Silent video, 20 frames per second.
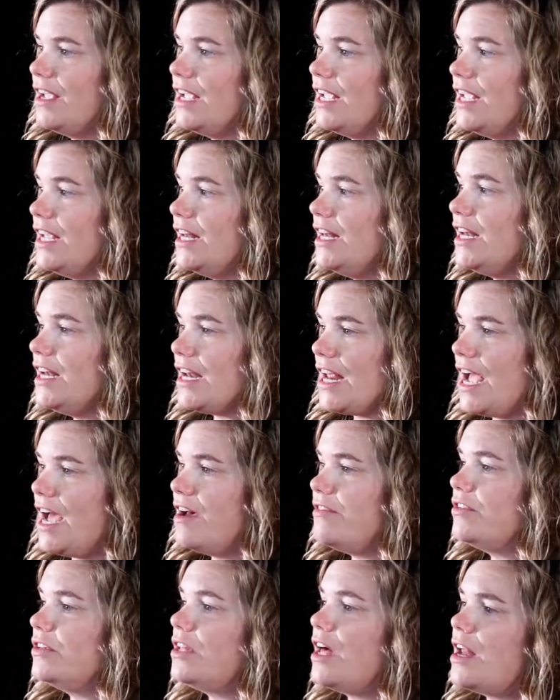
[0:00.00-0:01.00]
he didn't
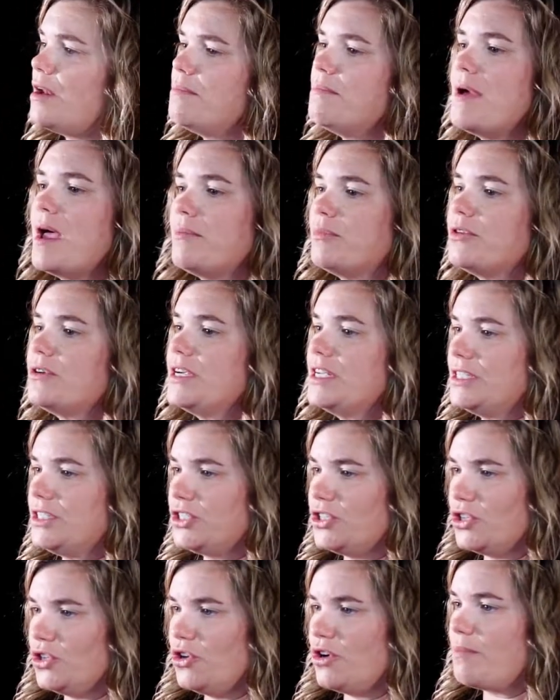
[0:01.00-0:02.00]
have a lot of memories
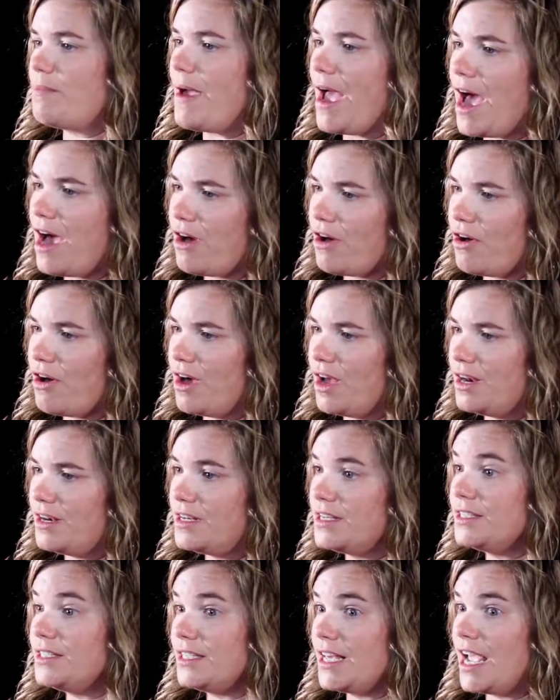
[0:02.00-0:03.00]
to look back on
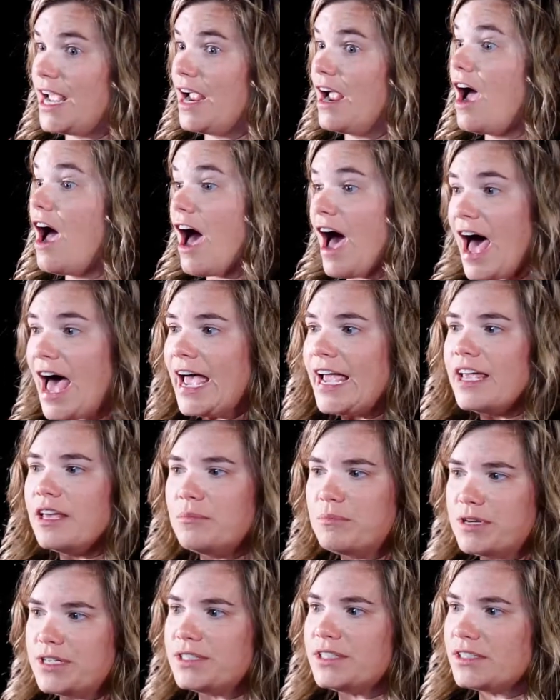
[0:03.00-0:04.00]
to say, I
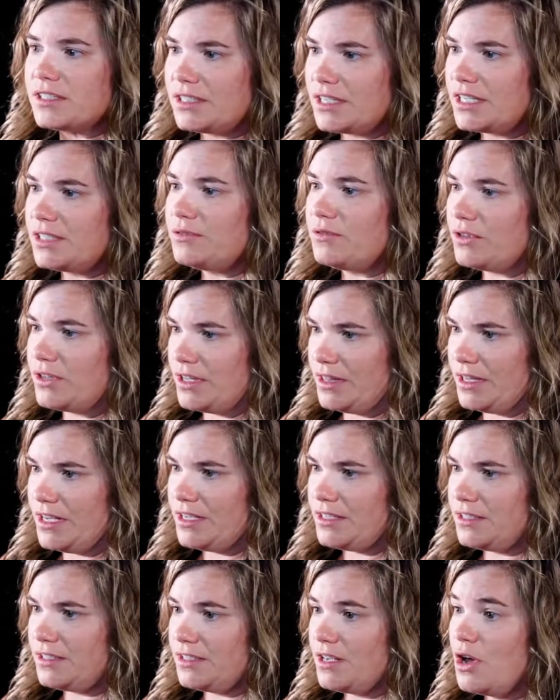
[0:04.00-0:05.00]
can be successful in
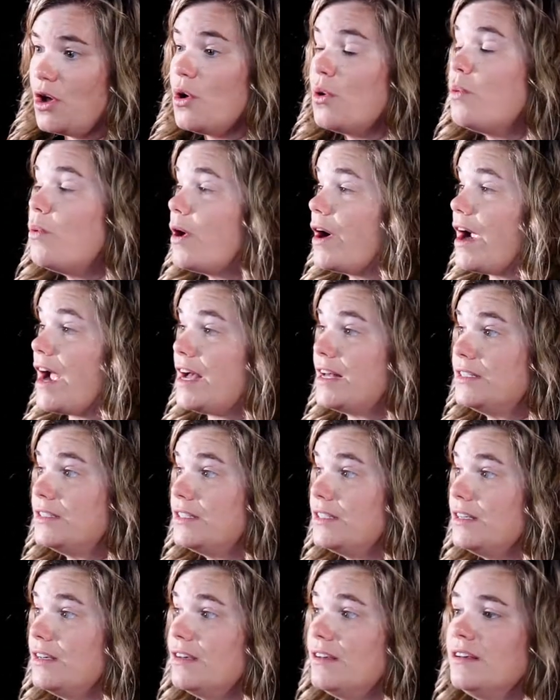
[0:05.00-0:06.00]
this.
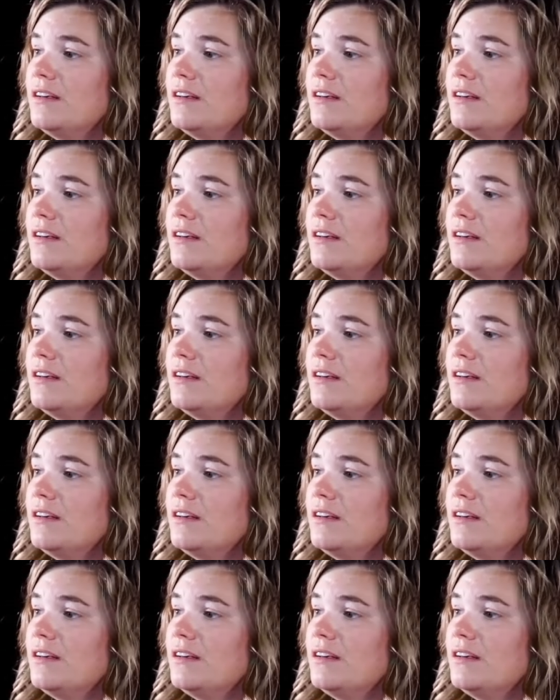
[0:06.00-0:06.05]
Whereas